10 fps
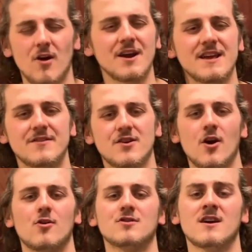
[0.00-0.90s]
riding in the
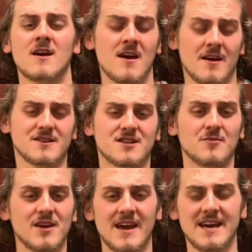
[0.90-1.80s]
cold this
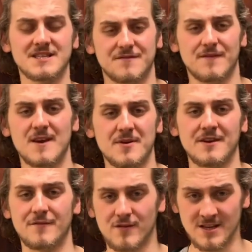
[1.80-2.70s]
time of year is
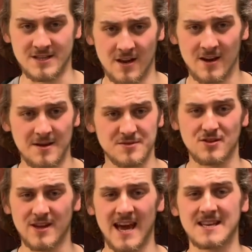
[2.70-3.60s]
flipping freezing. I
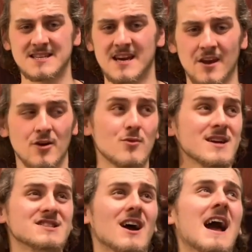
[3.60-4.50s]
absolutely hate it, and I
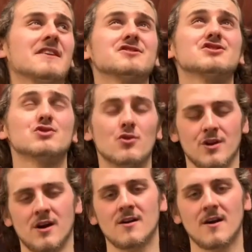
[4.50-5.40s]
wish I had a
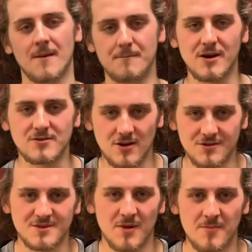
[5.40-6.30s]
sauna built
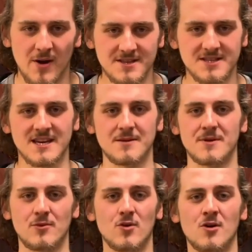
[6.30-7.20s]
onto my bike to keep
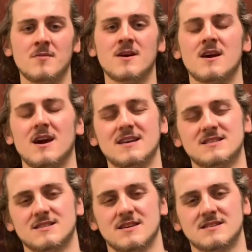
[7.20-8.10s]
me warm.
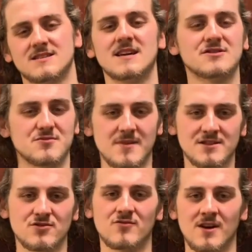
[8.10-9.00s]
It's
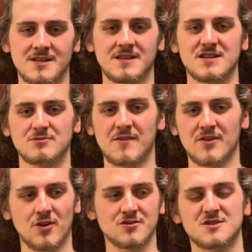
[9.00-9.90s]
detrimental riding in this
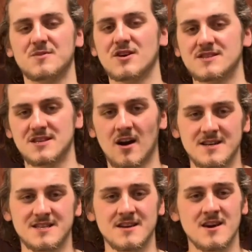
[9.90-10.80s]
weather, not just because it's
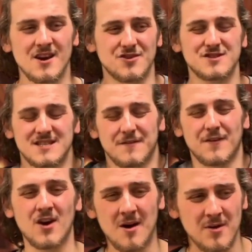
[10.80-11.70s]
icy. You
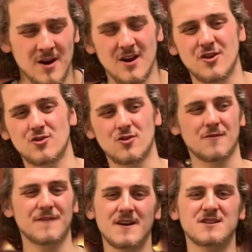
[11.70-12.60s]
stiffen up,
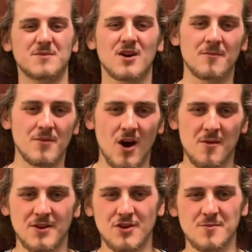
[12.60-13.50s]
your fingers become
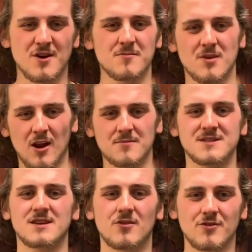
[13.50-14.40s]
numb, and you become
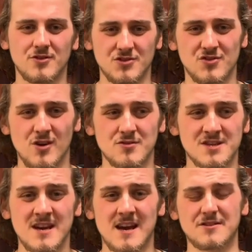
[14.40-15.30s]
clumsy on the
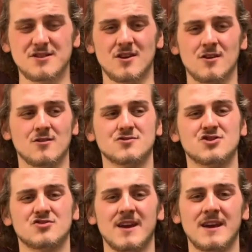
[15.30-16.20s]
controls, and you start
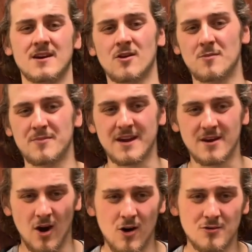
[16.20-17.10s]
concentrating on
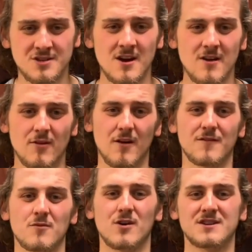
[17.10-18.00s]
being cold
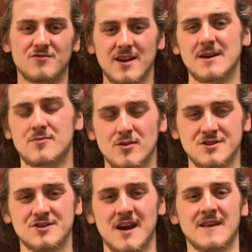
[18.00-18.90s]
rather than what is really
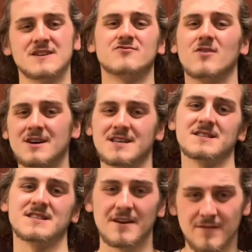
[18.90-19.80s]
important, and that's riding
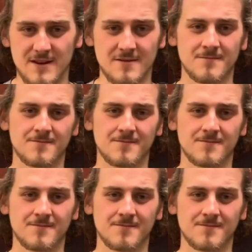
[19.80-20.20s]
safely.